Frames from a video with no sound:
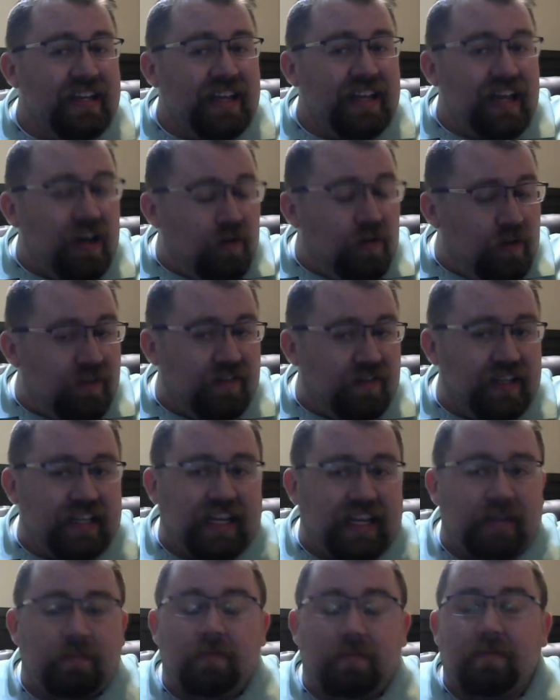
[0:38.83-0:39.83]
Now, one thing to
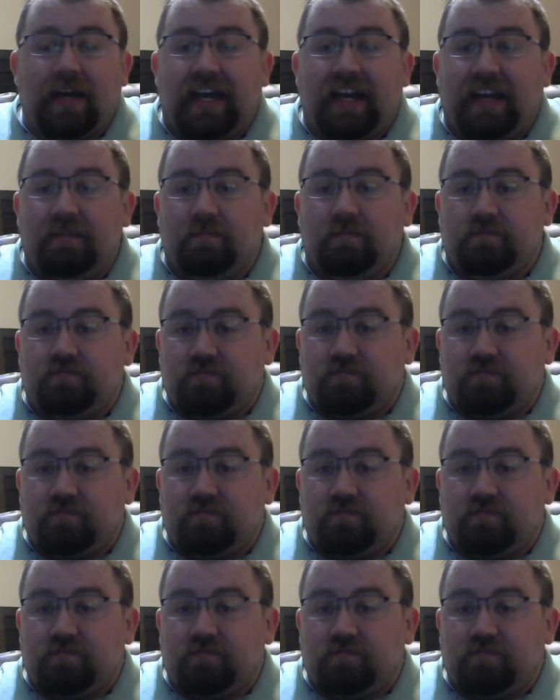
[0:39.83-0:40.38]
keep in mind